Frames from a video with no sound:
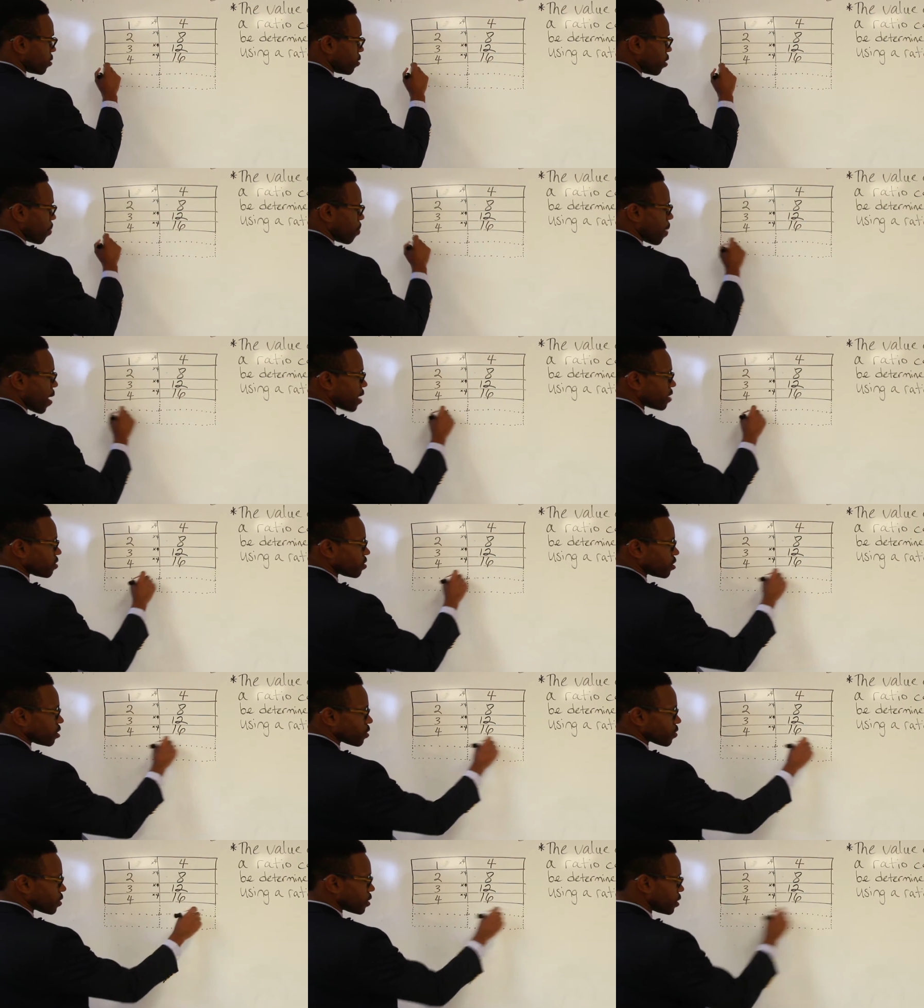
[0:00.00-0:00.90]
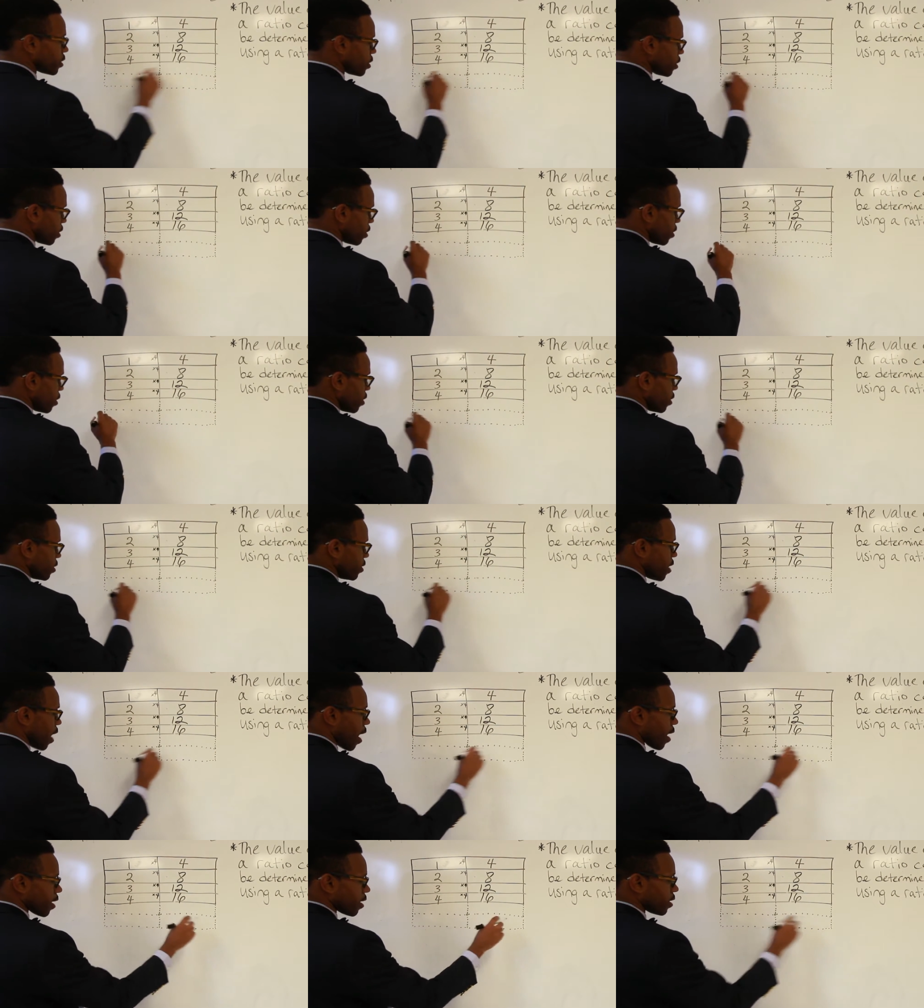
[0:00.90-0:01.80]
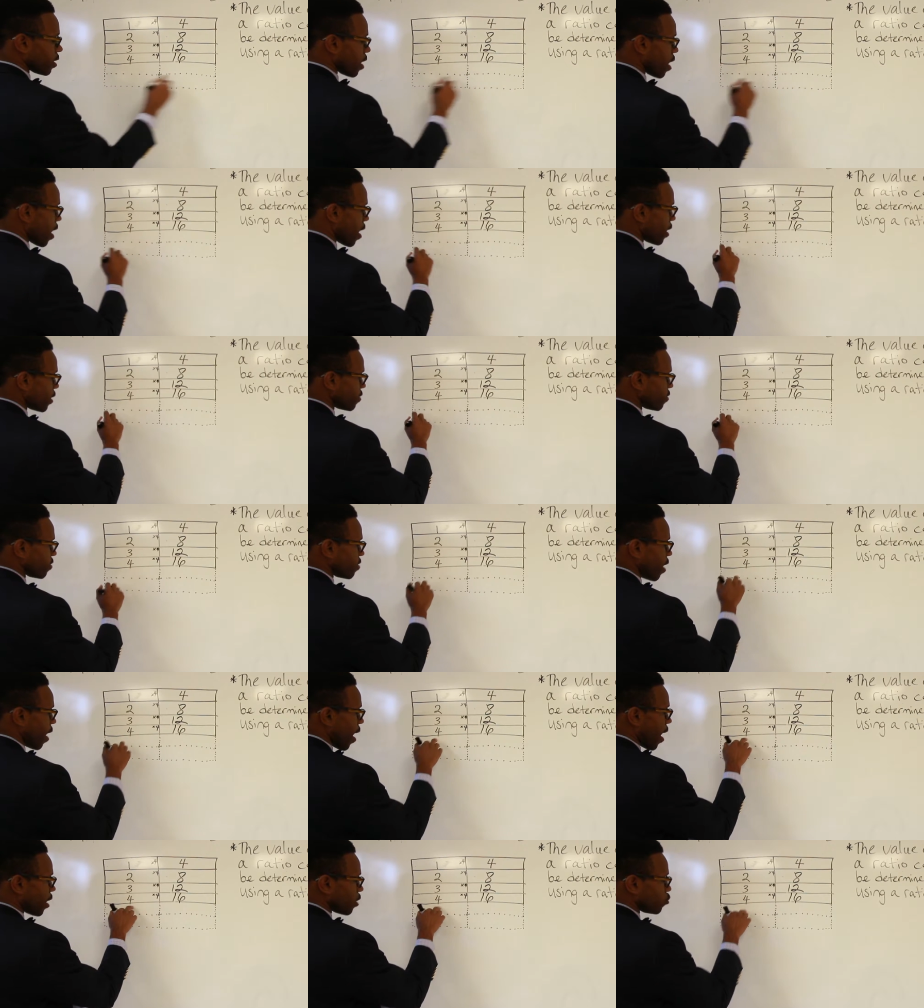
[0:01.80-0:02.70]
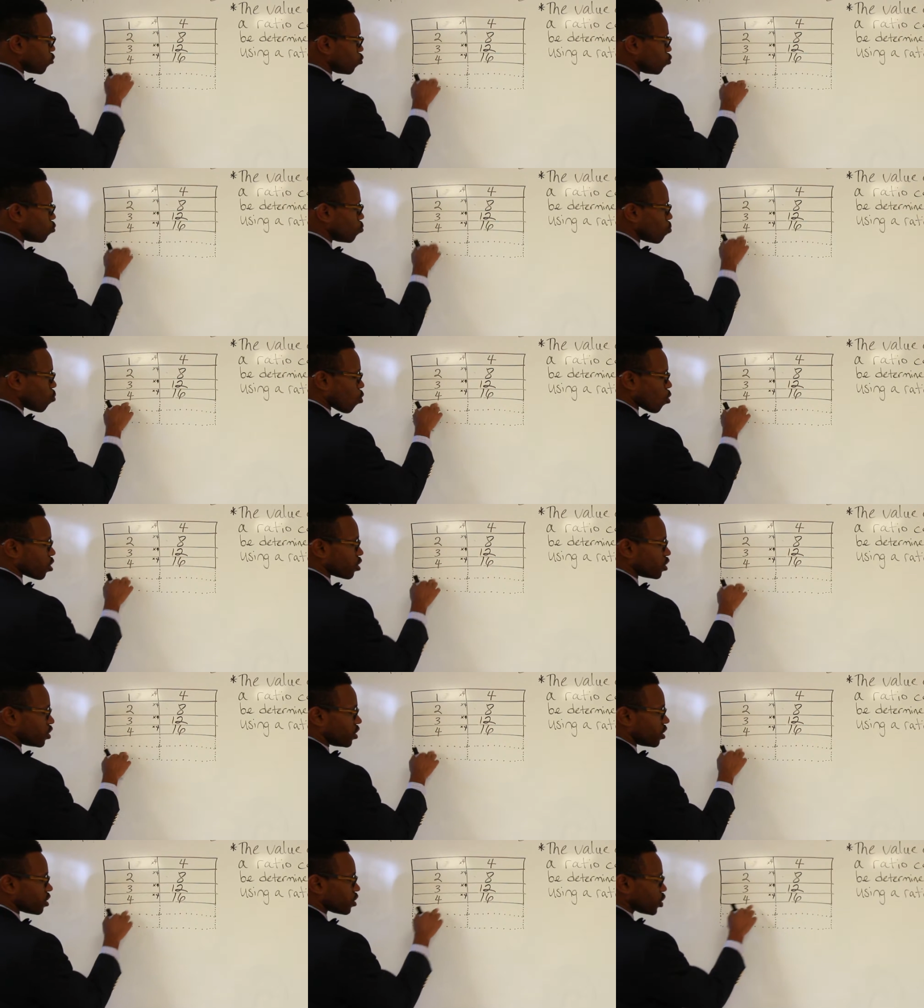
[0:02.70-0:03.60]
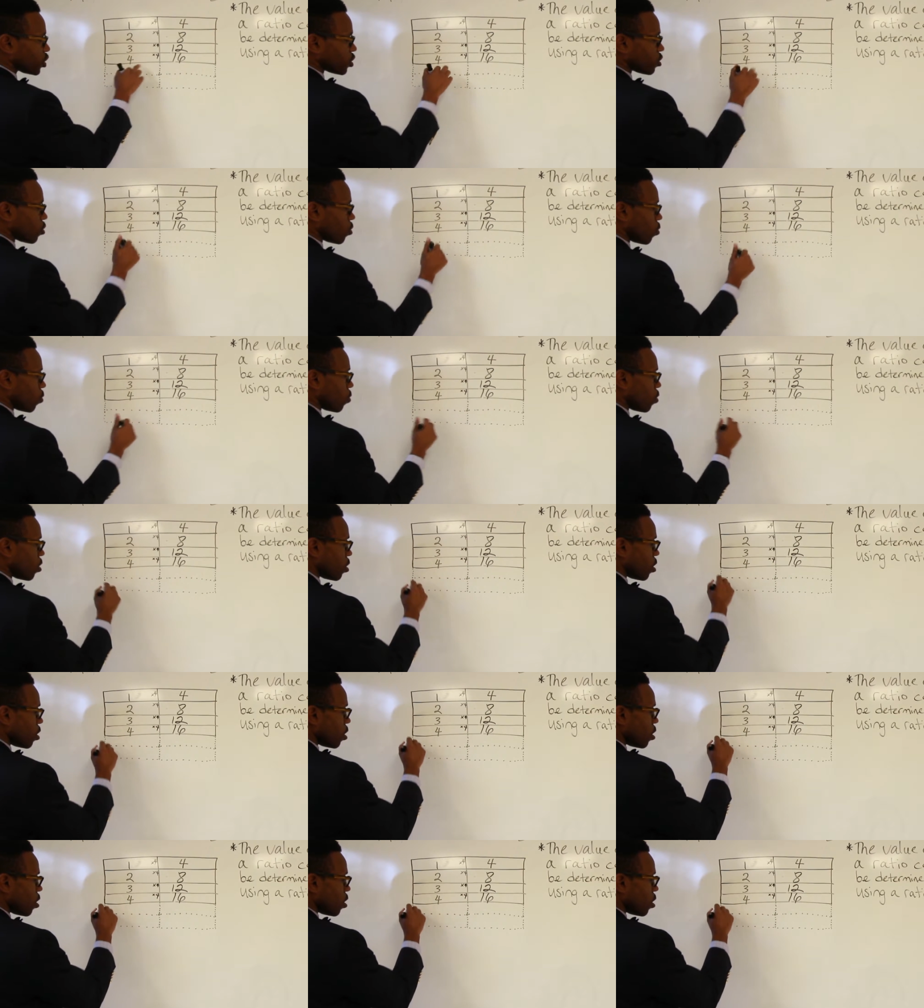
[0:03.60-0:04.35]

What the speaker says: imaginary dotted lines to add 2 more additional